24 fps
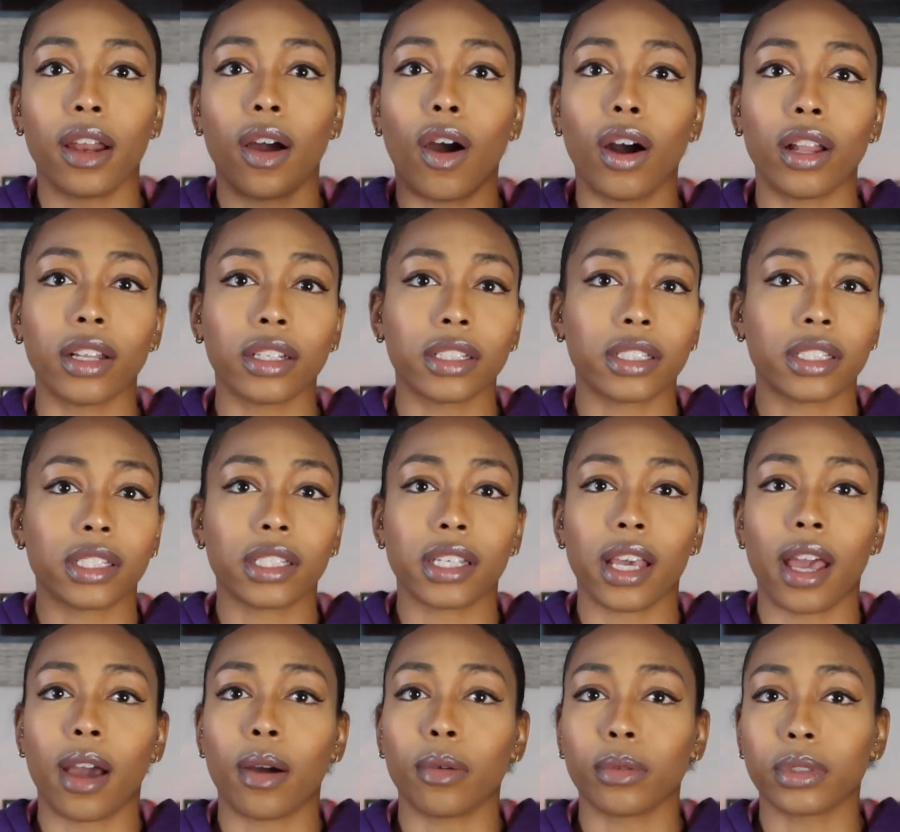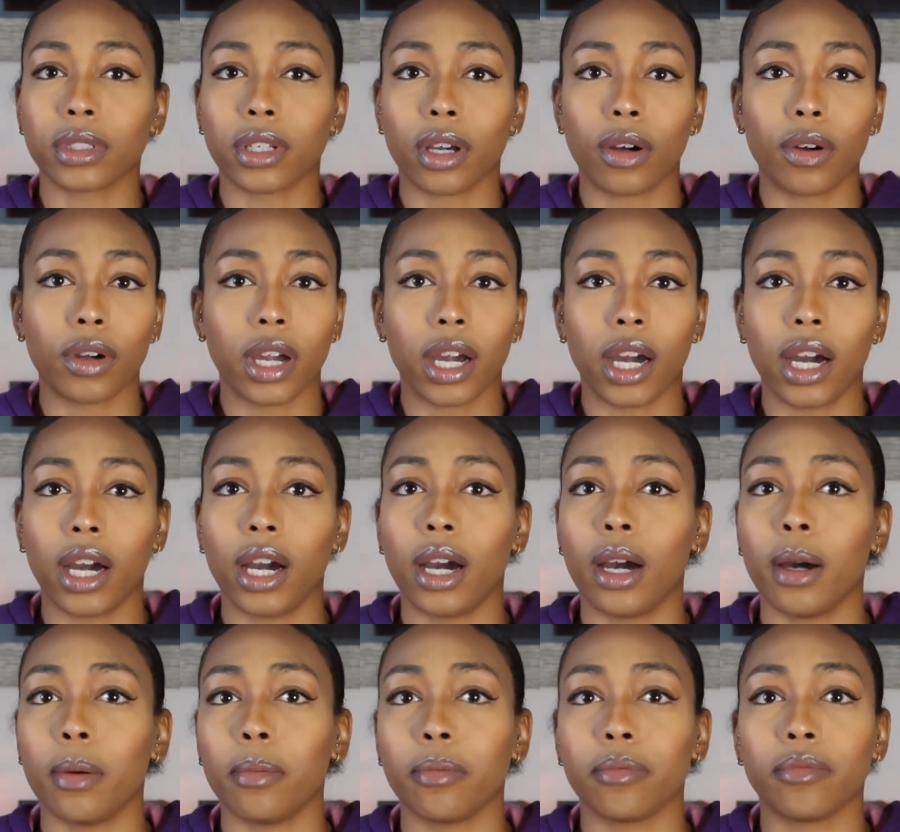All of the town was gonna
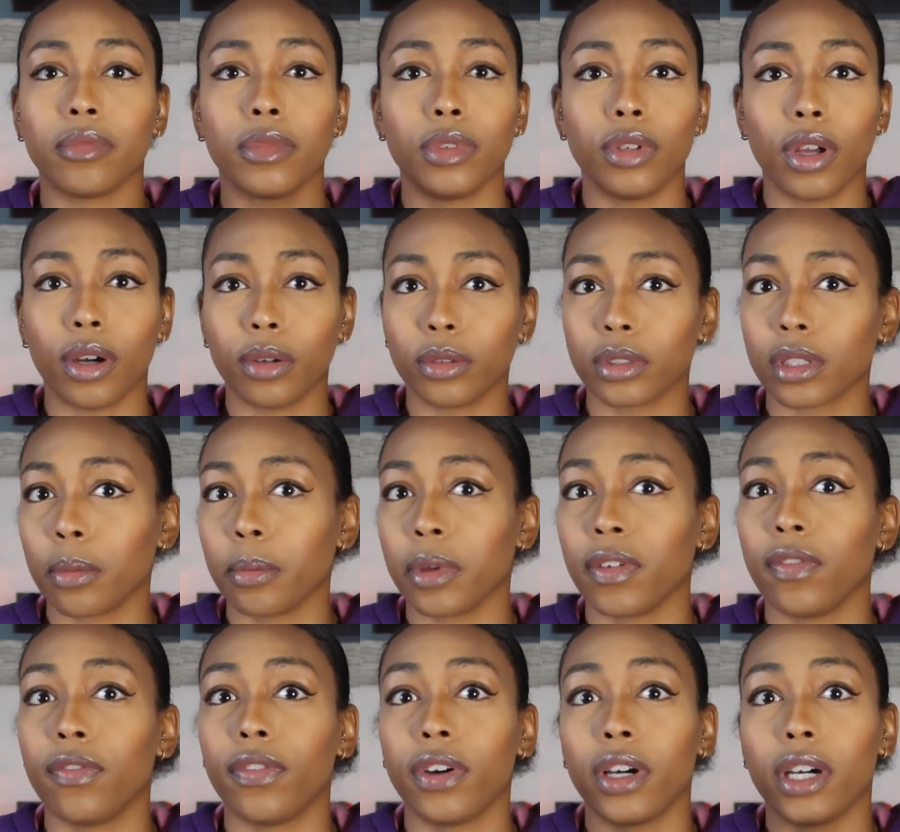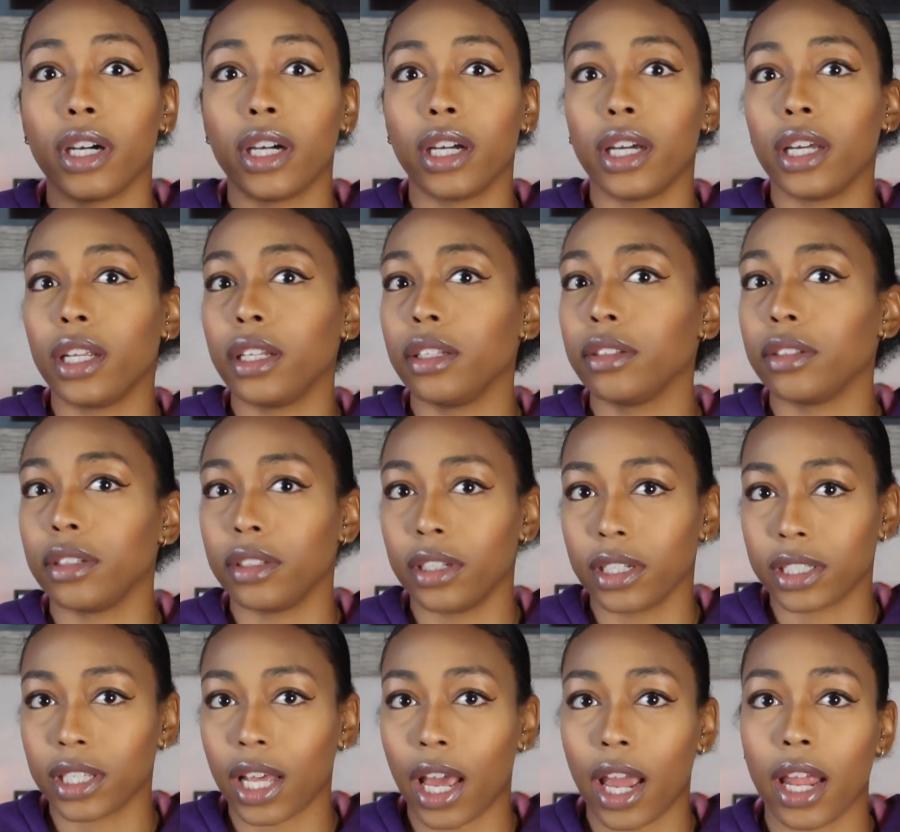come, you know, it was gonna be fun,
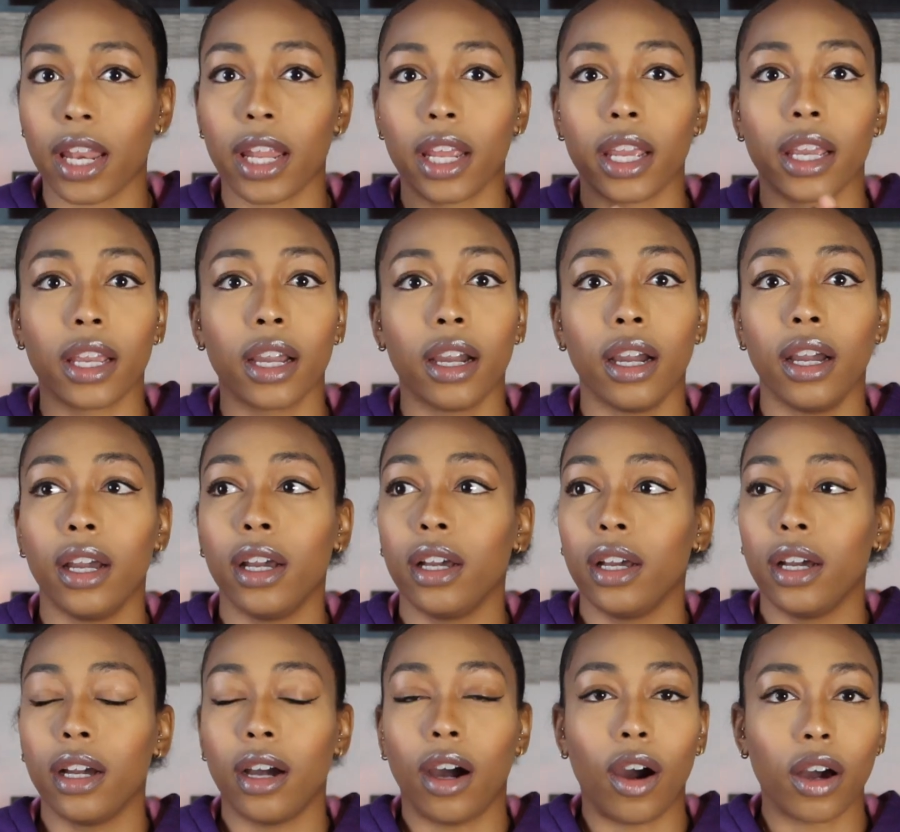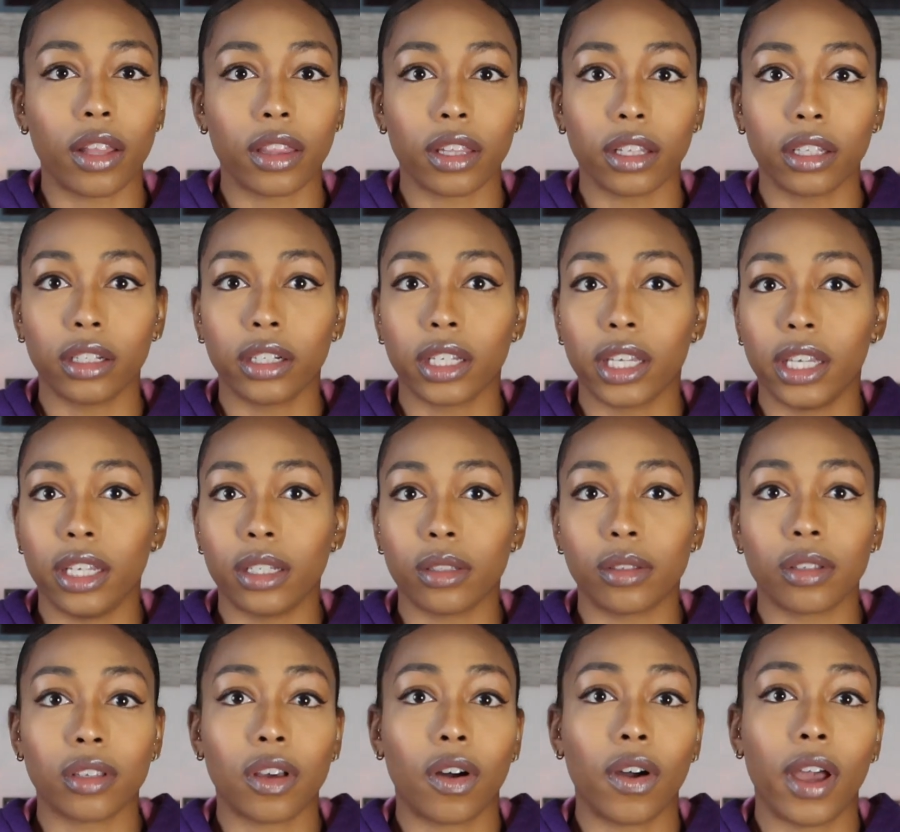exciting. All the little
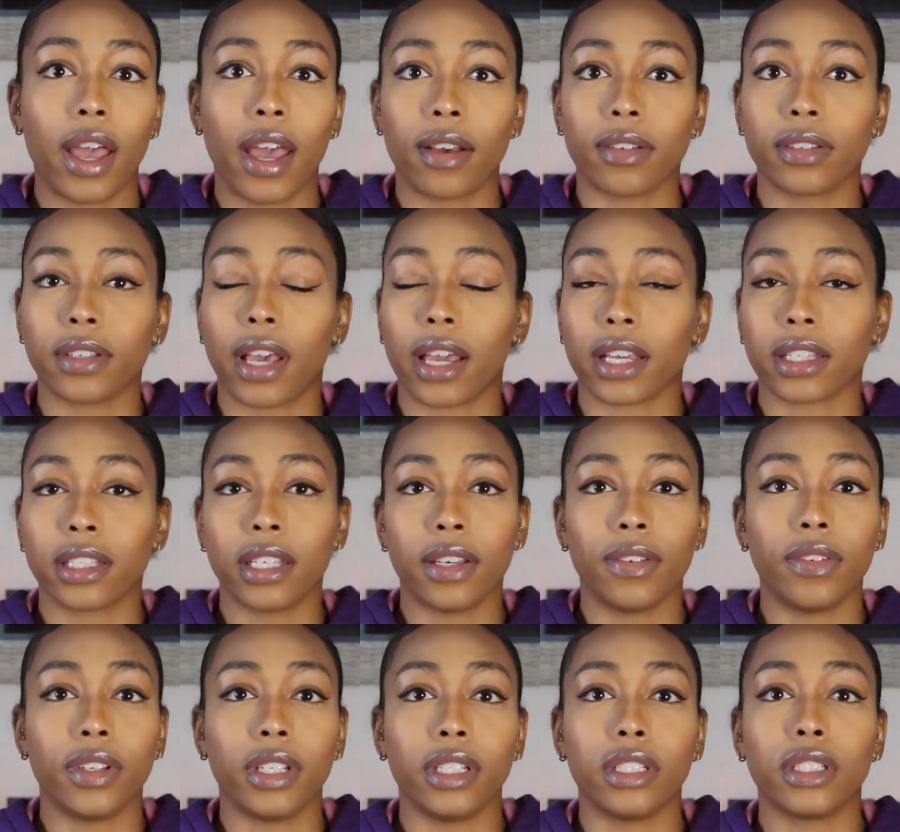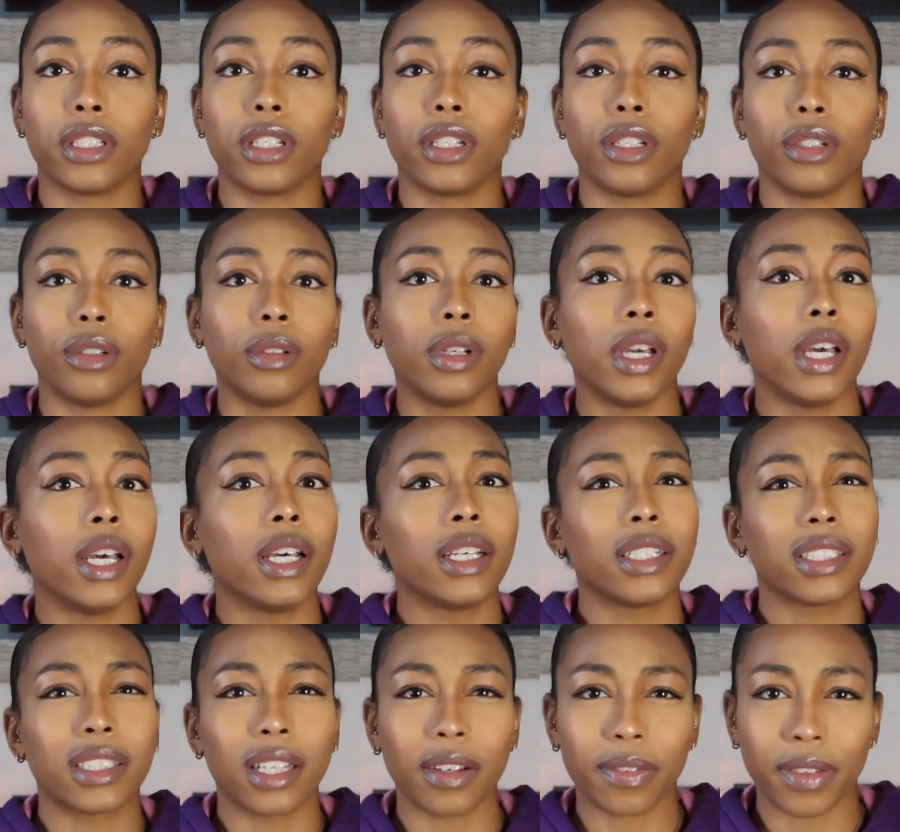kids was gonna have activities to do,
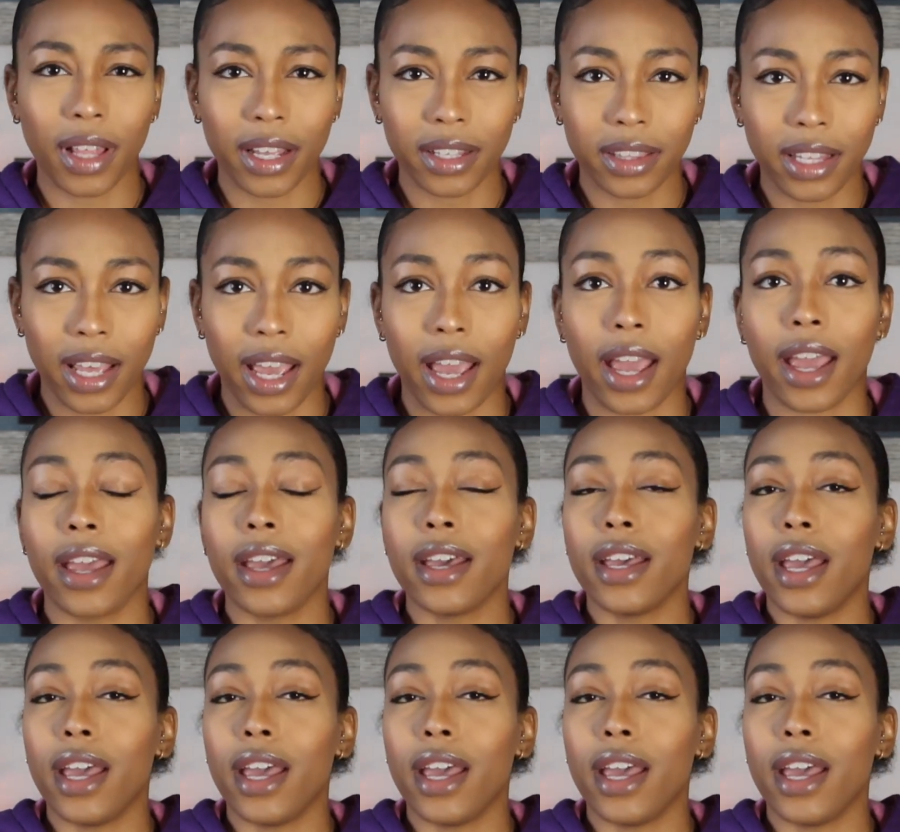stuff like that.